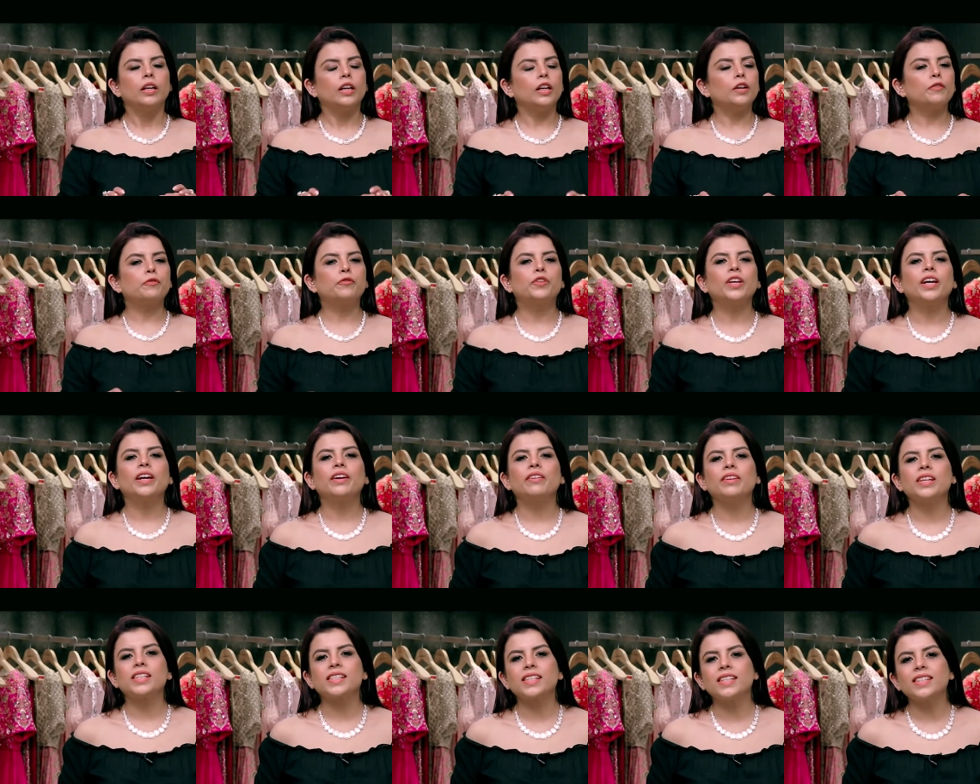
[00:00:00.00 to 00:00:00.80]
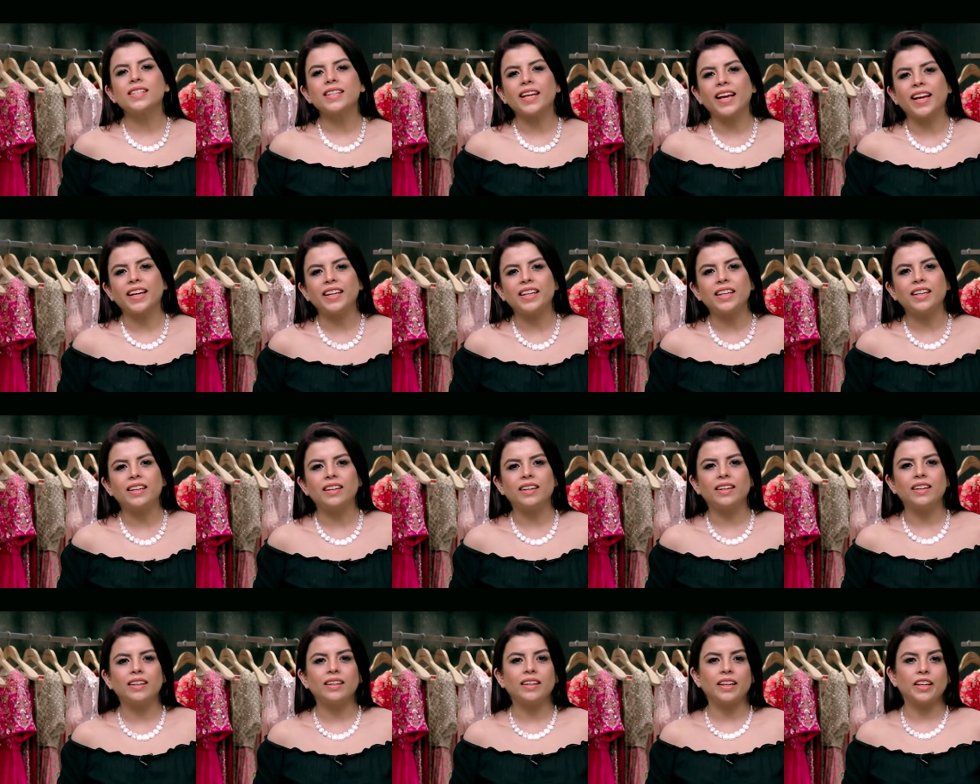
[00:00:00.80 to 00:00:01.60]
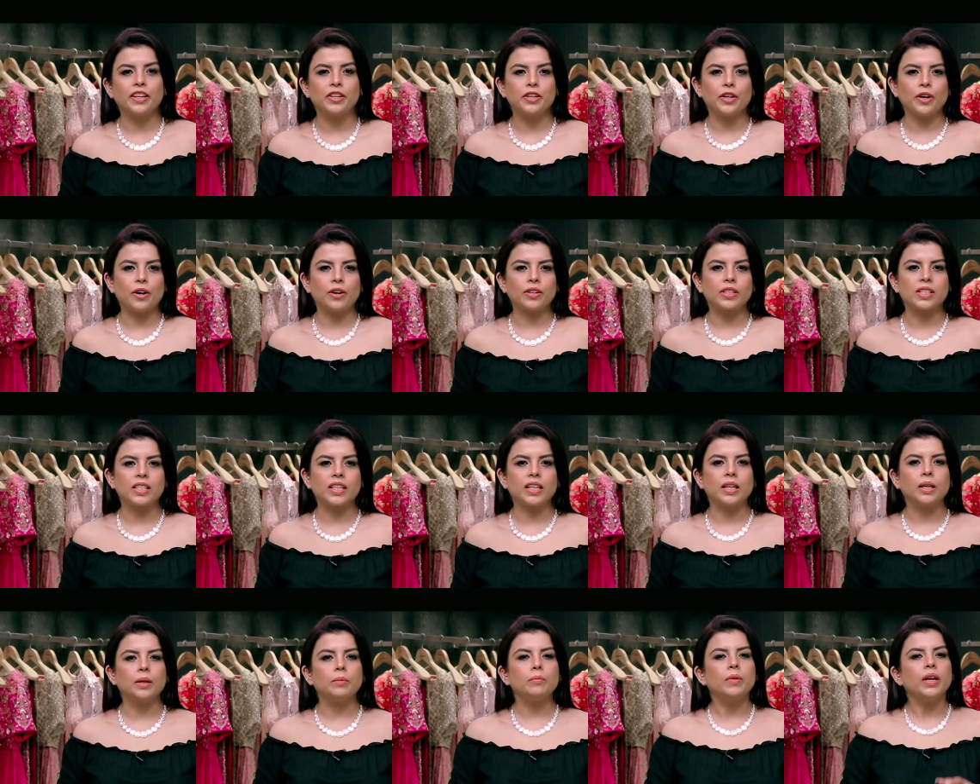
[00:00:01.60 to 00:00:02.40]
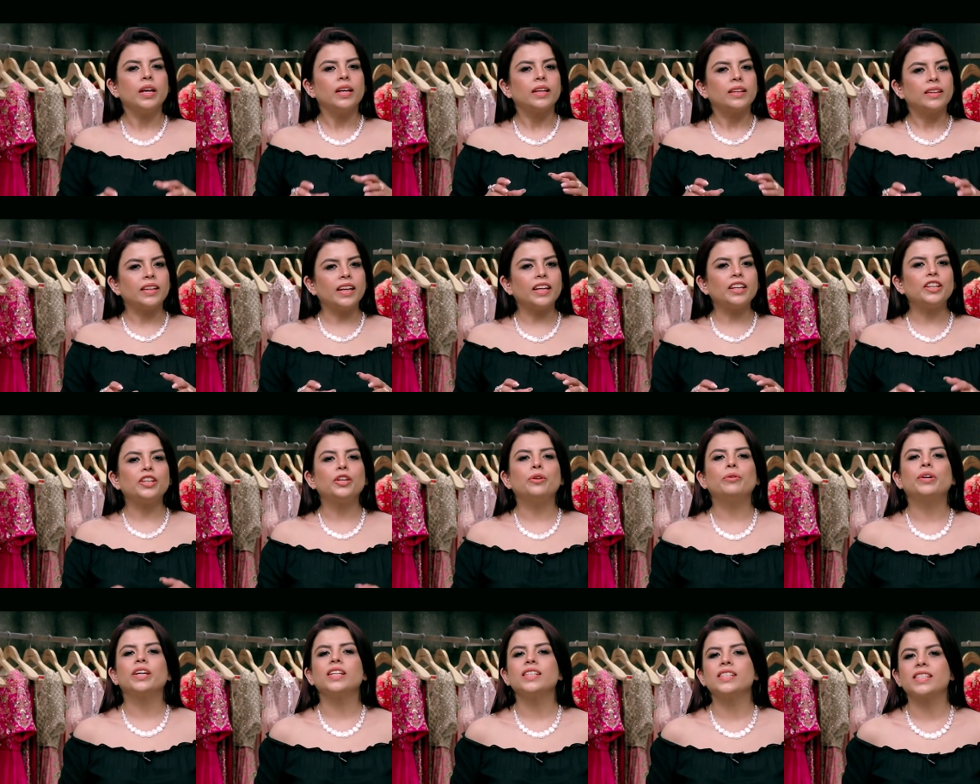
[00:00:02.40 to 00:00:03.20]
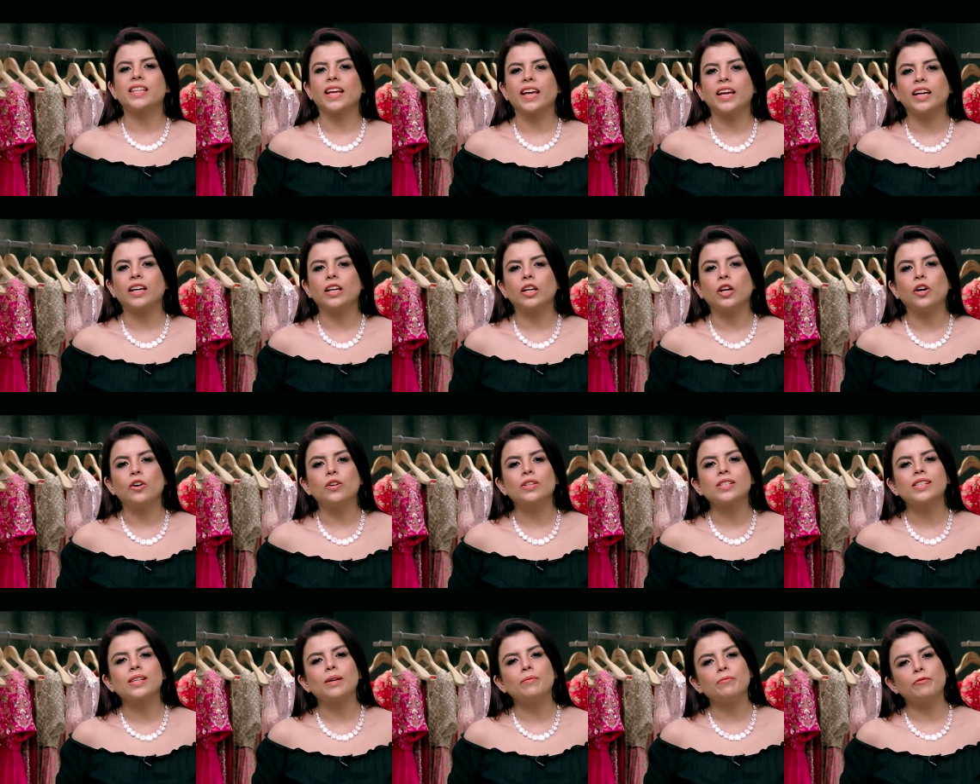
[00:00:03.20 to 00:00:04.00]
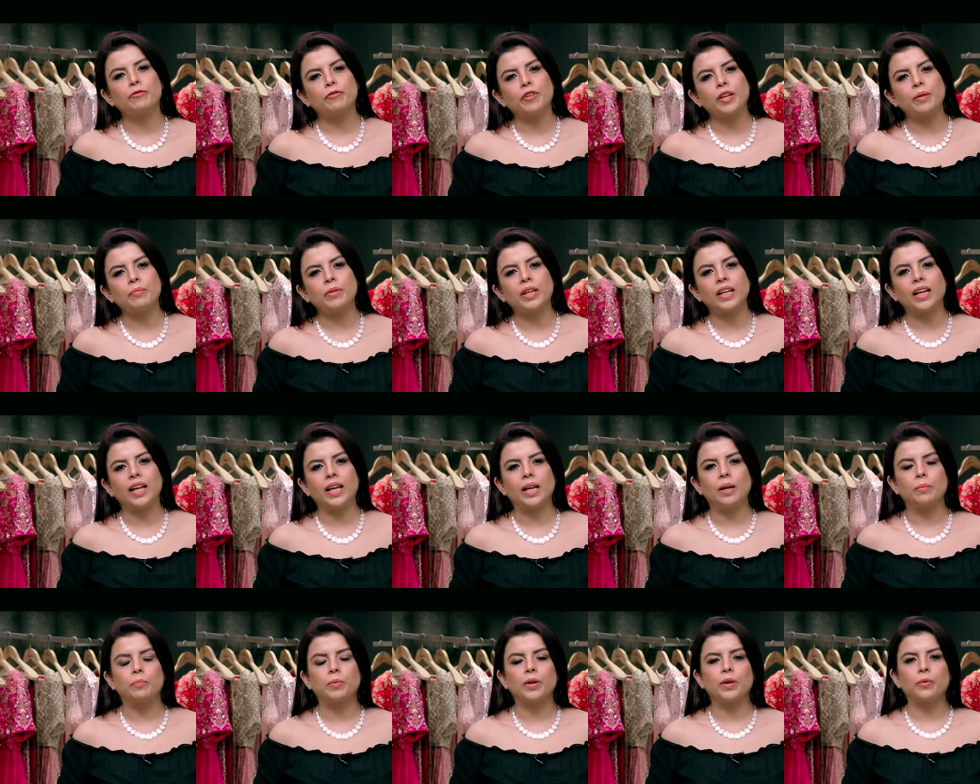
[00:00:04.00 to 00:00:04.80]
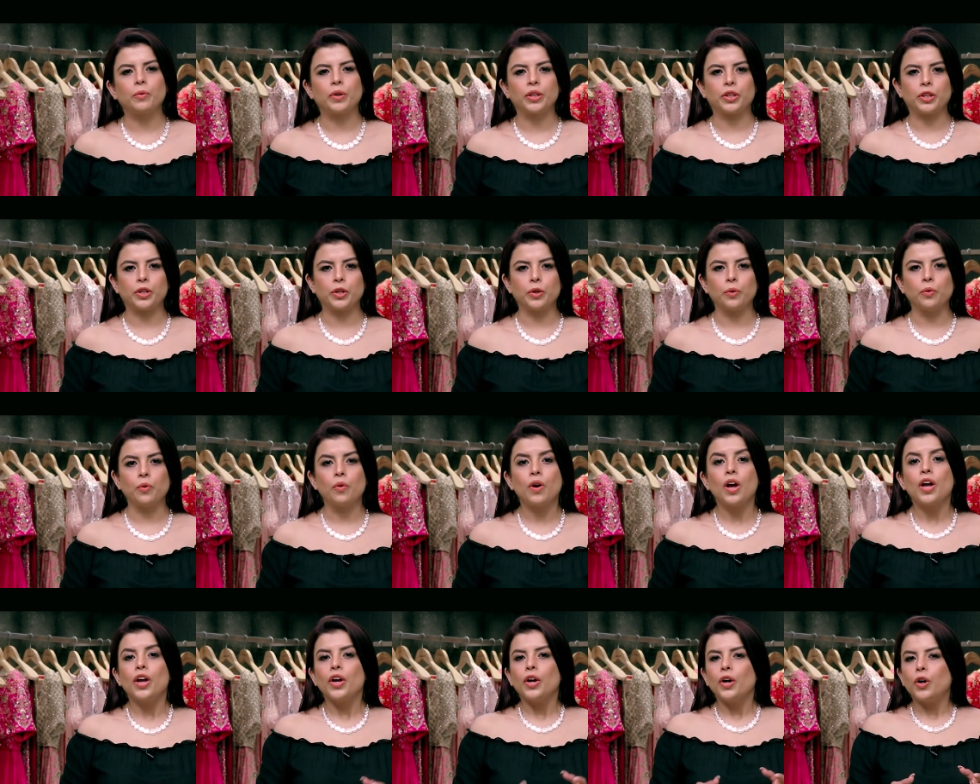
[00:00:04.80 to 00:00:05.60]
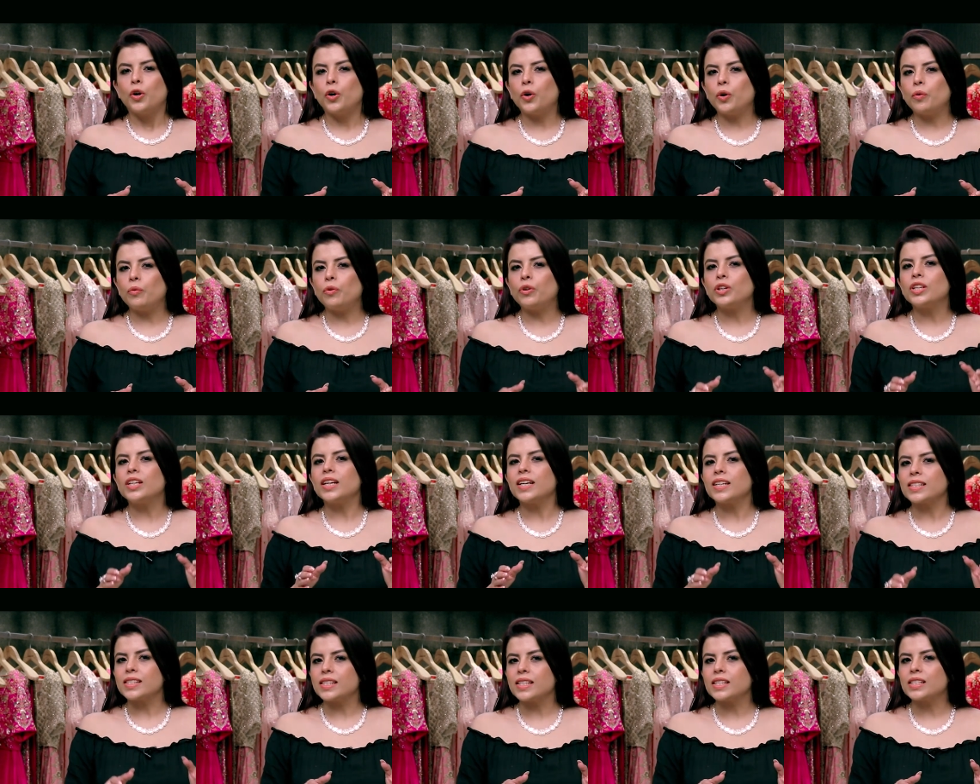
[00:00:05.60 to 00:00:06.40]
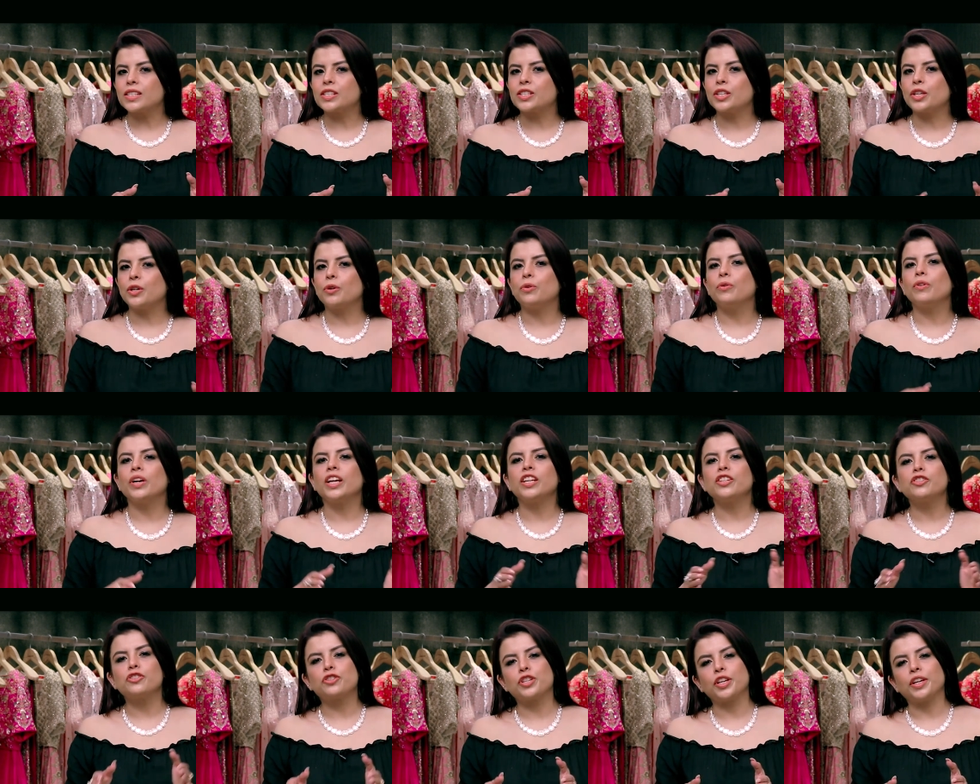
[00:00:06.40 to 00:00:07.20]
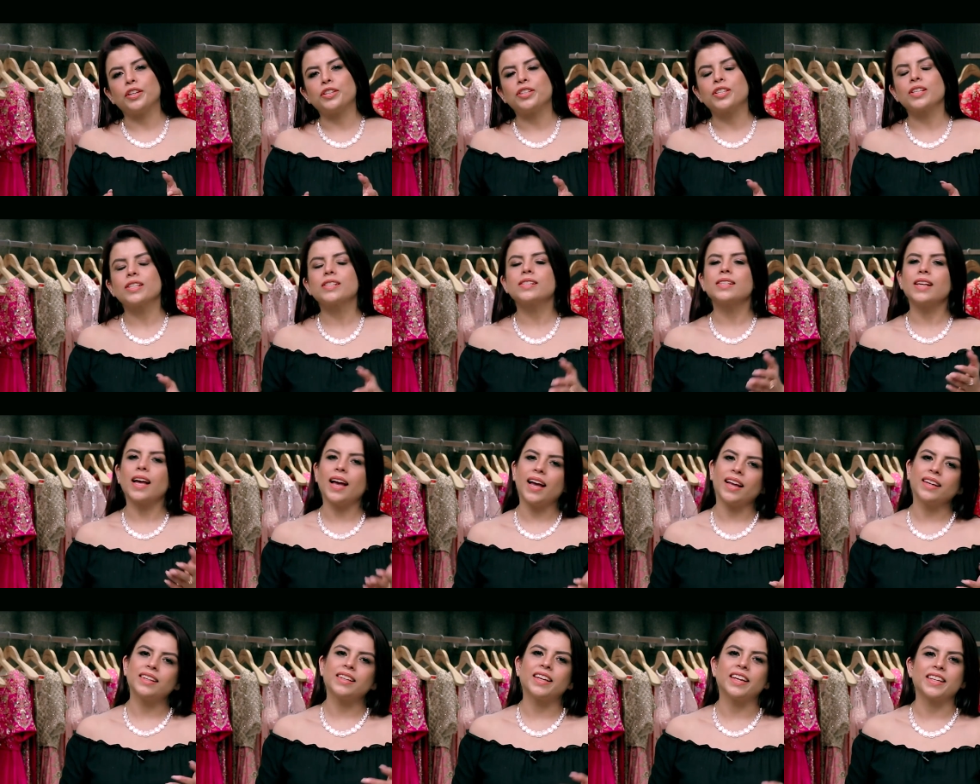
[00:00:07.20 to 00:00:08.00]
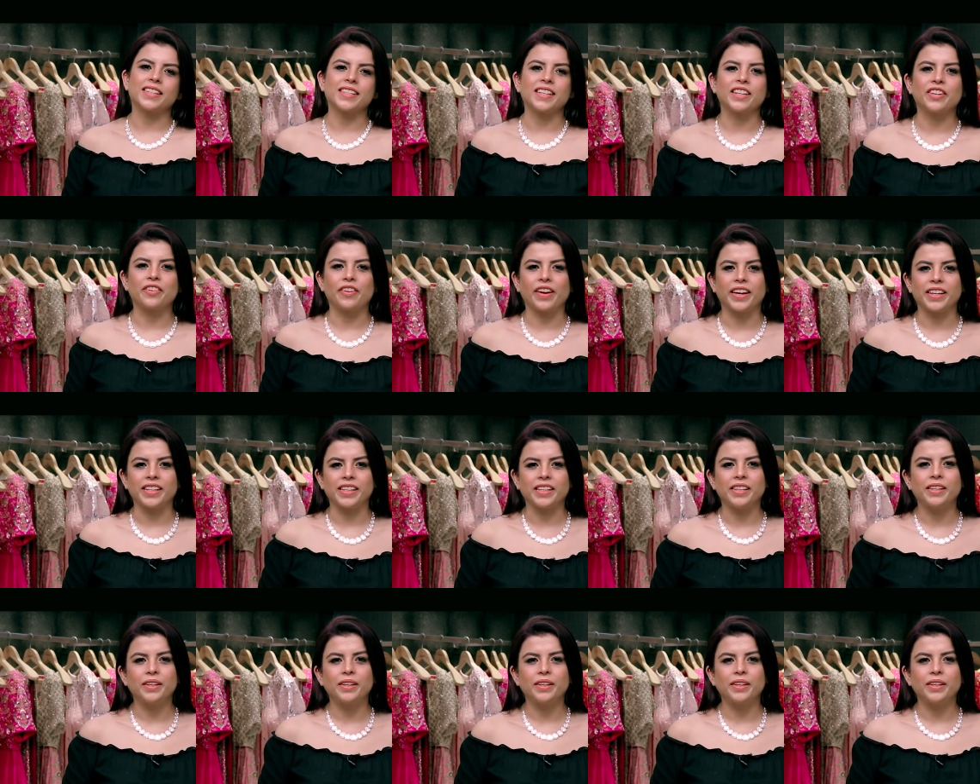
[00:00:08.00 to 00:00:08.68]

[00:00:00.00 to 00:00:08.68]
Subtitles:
If there isn't any girl in your team, then you can take along some female helper with you who would assist you in changes and getting ready.